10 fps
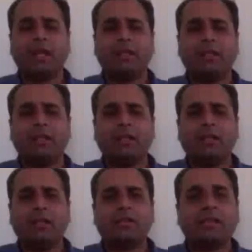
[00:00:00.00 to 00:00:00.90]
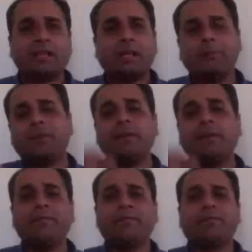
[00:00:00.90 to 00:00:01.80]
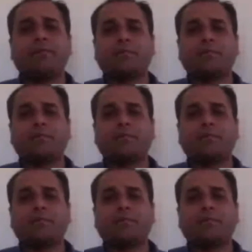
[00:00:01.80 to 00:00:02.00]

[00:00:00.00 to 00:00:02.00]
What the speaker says: and she comes in